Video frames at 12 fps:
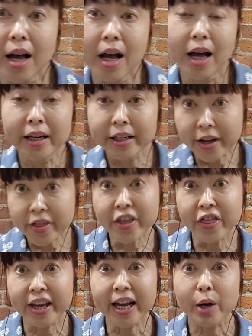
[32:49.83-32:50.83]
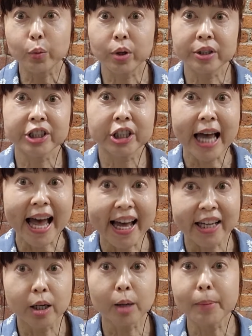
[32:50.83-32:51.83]
Another thing I want to
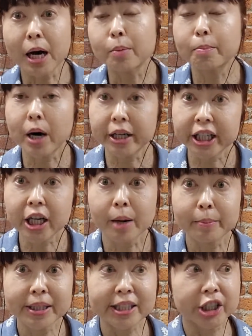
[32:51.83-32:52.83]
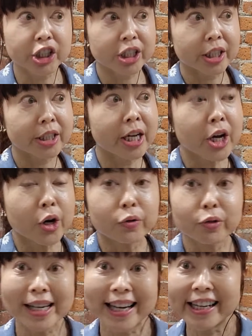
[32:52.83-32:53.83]
add about body composition
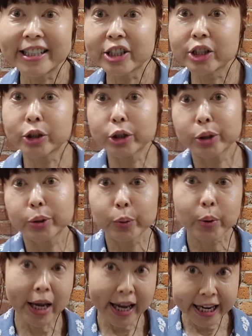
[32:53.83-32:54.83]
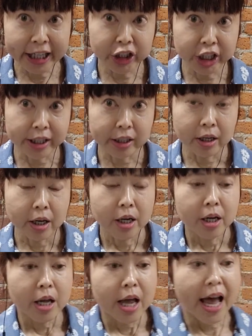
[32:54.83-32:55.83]
relates to aging.
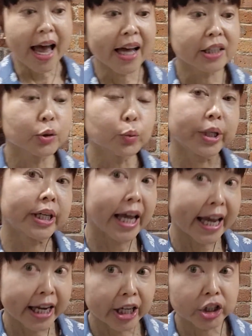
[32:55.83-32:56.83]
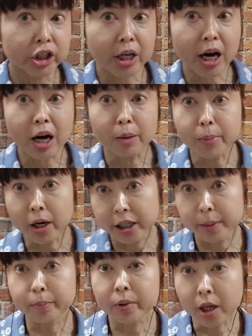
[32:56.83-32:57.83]
As we age, our
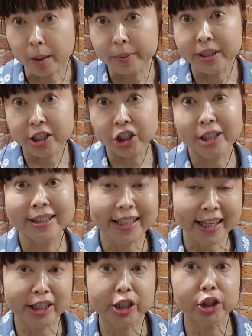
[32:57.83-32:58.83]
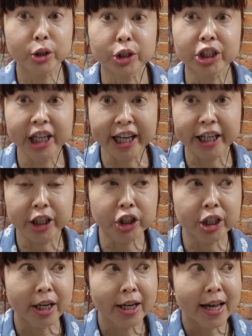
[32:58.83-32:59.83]
body composition tends to
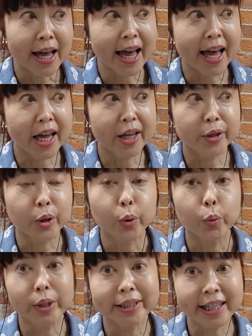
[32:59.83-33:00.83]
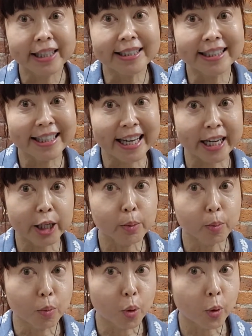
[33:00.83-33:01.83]
change, and we tend to gain
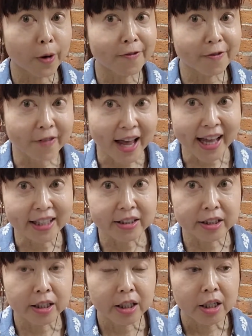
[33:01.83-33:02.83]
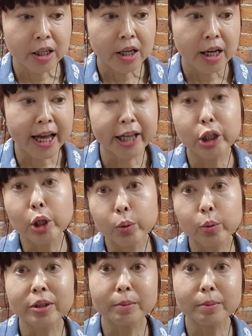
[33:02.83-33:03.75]
more fat and lose